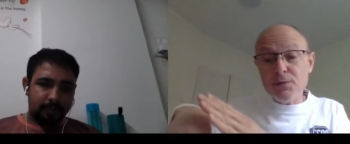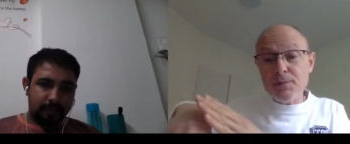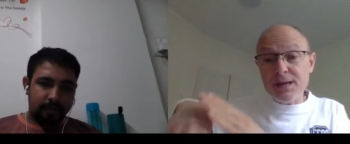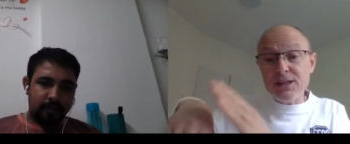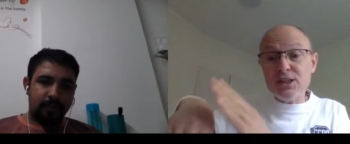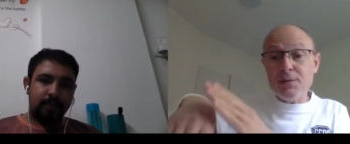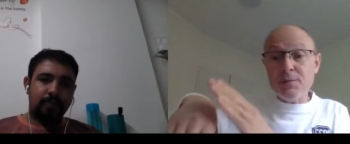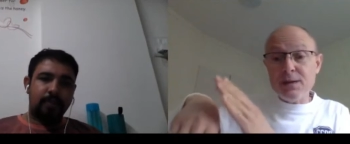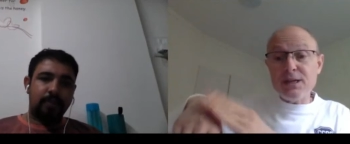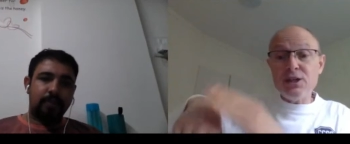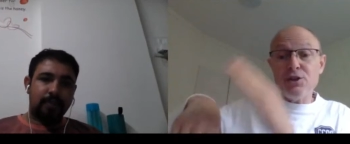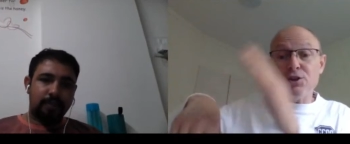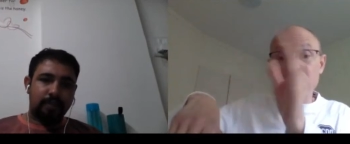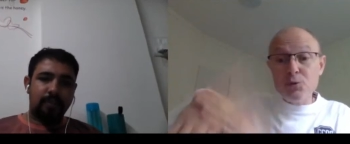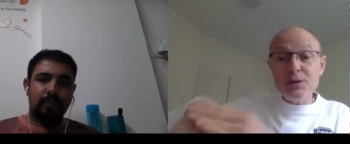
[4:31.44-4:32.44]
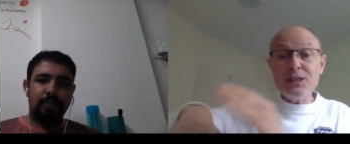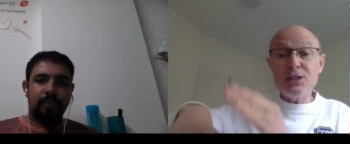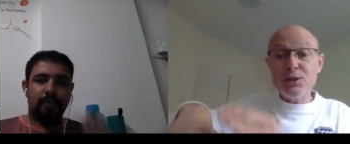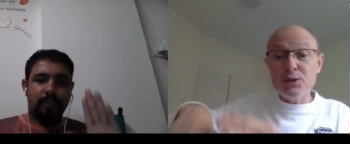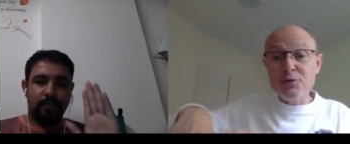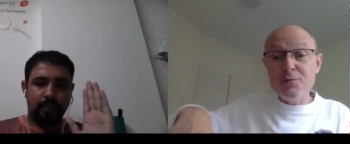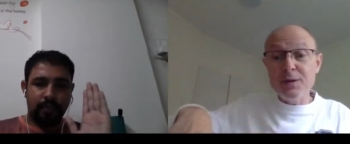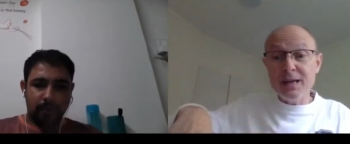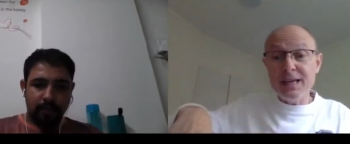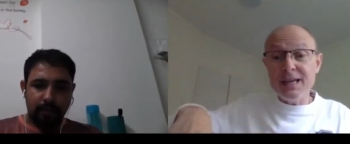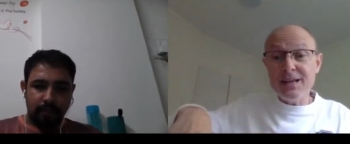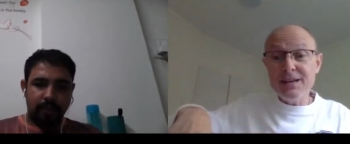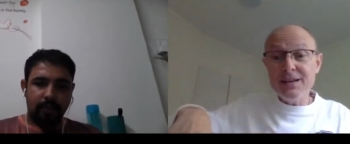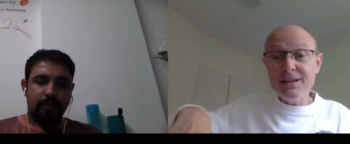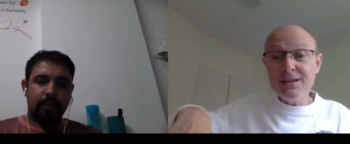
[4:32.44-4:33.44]
Speaker 1: to be somebody to do this to
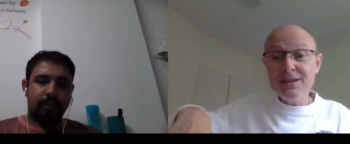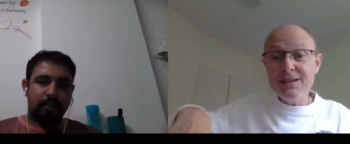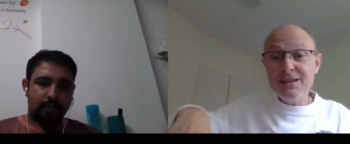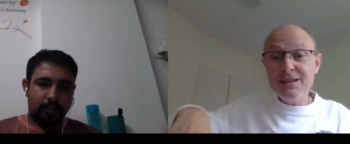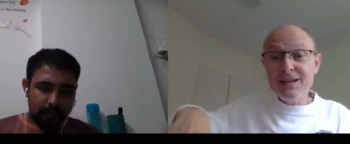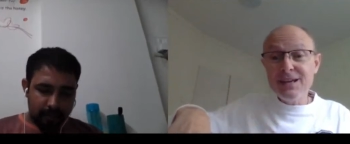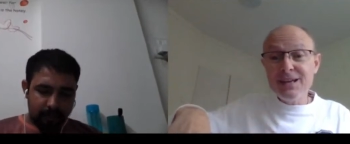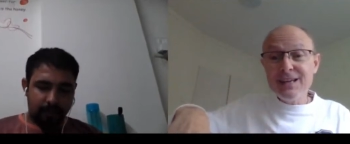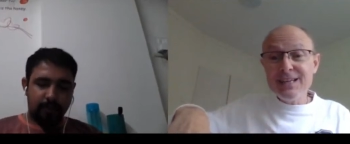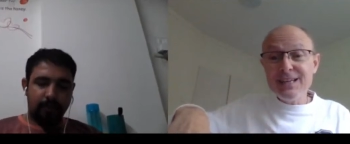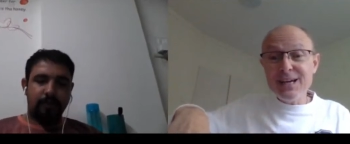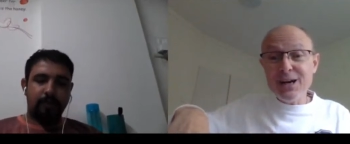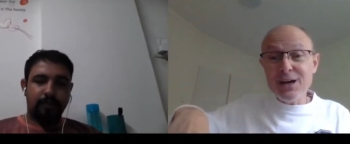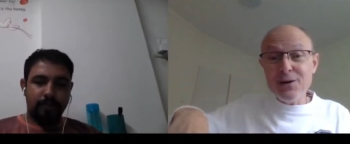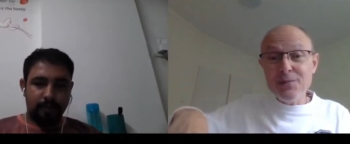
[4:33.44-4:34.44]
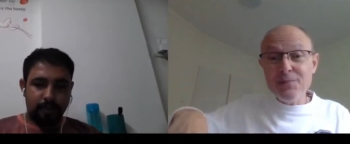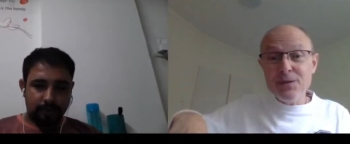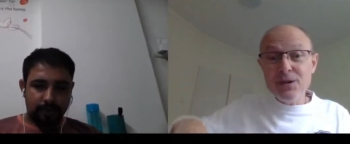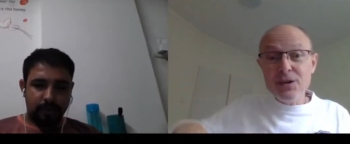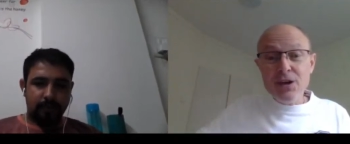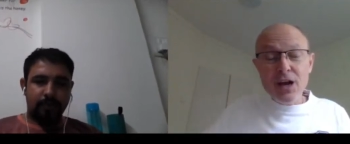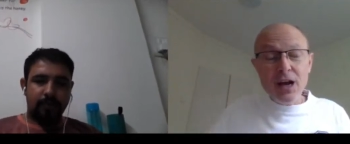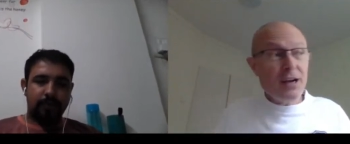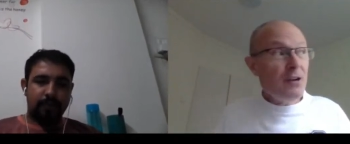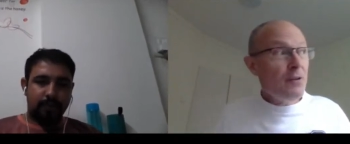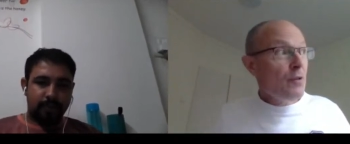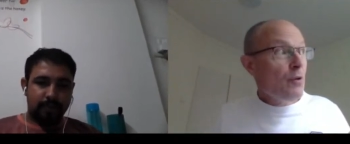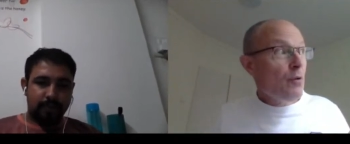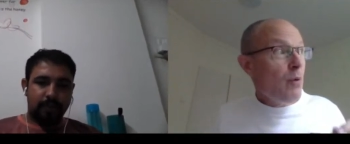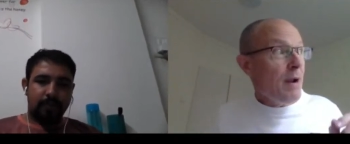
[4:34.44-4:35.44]
me, you know. And
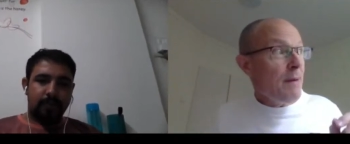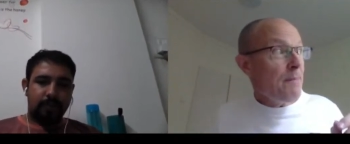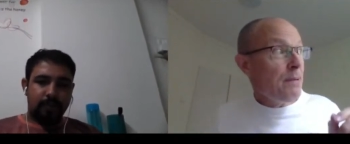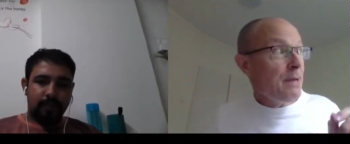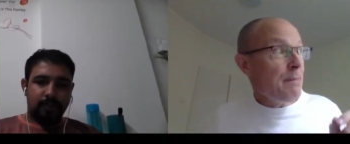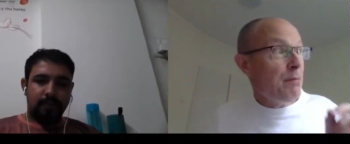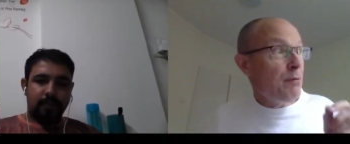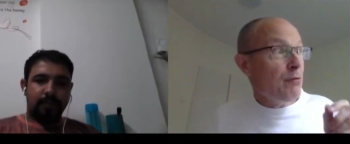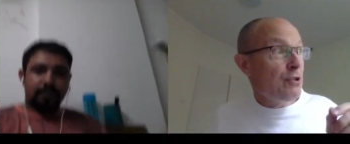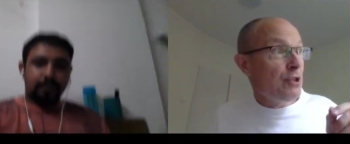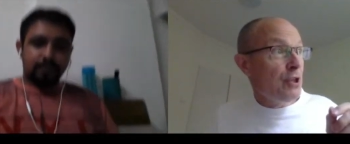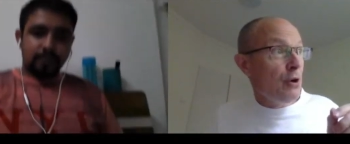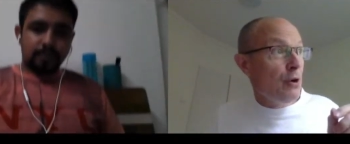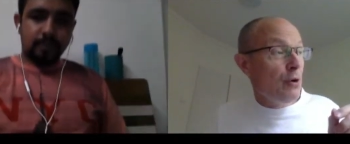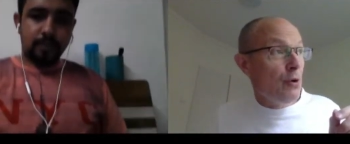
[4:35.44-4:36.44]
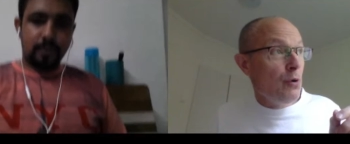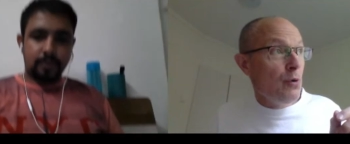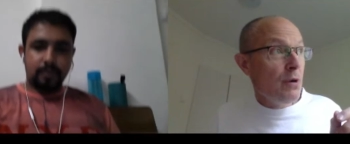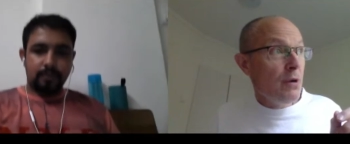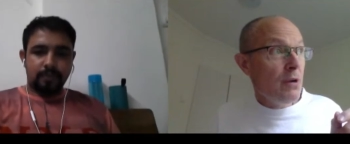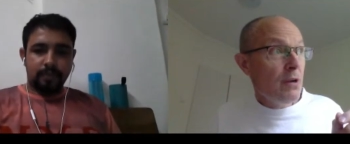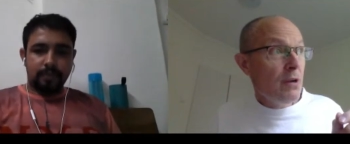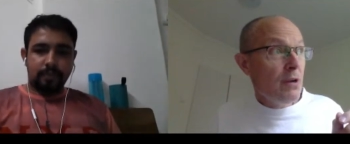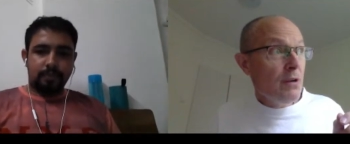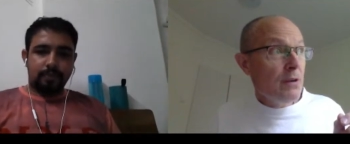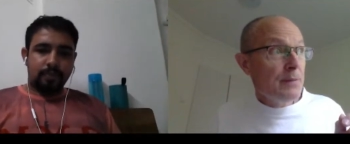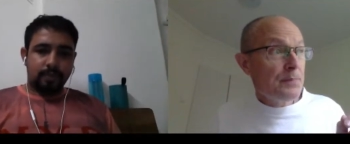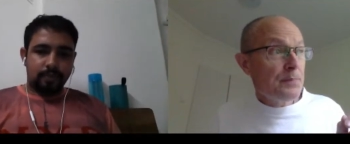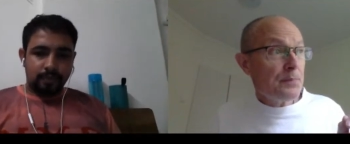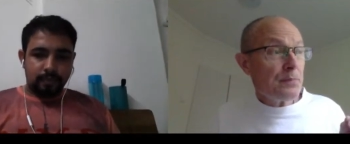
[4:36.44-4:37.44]
when people do,
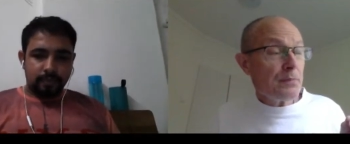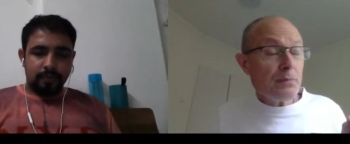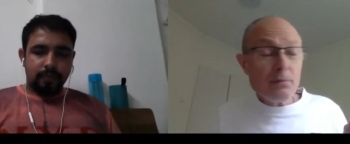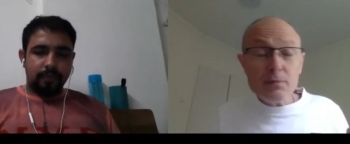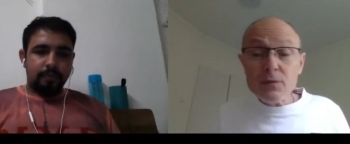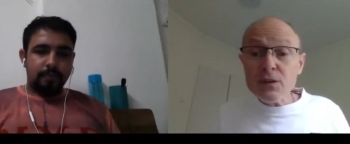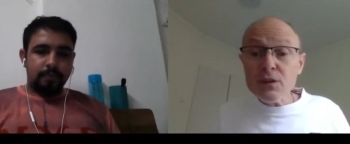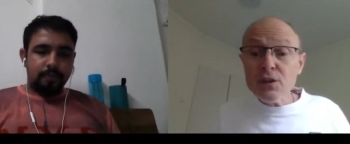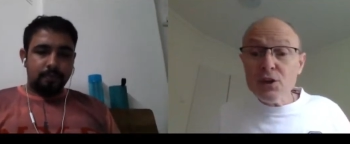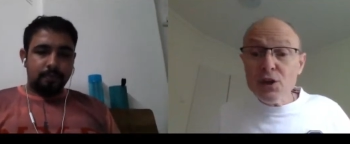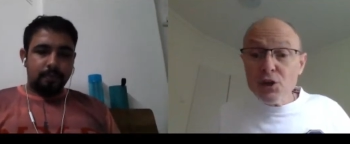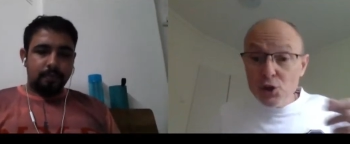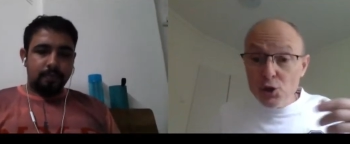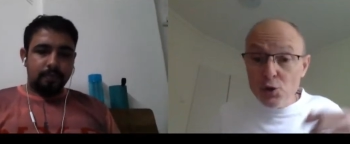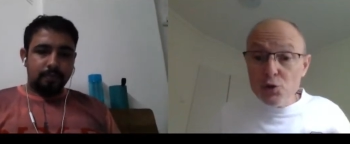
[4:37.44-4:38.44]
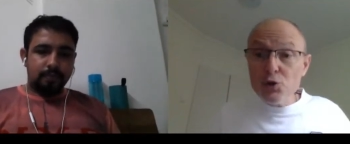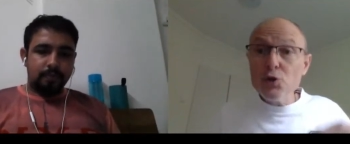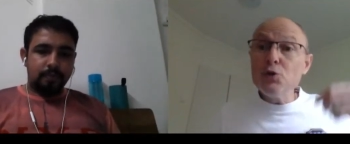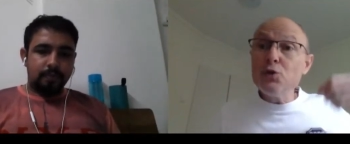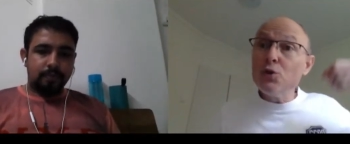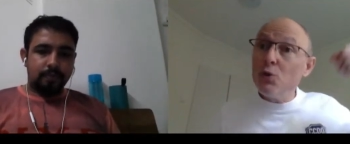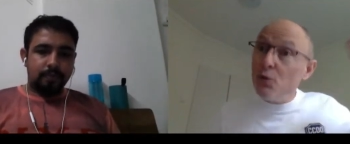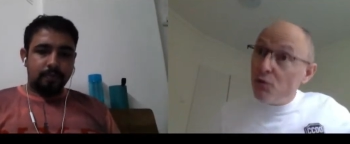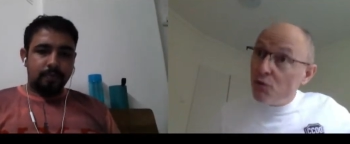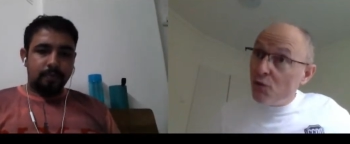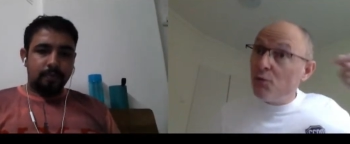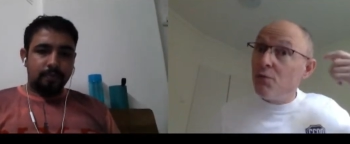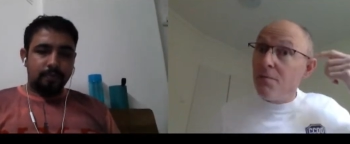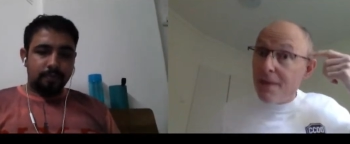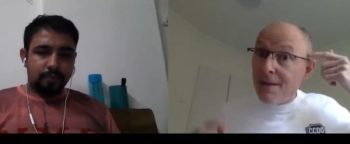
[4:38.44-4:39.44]
you you you
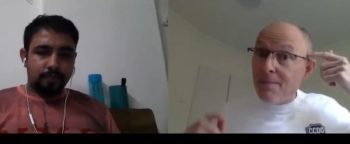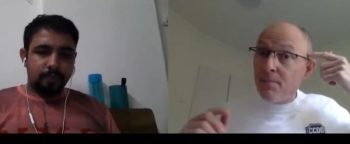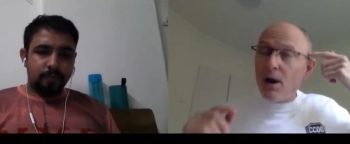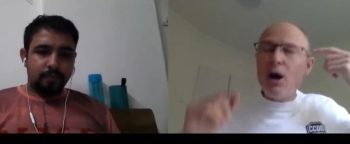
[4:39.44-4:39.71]
you remember.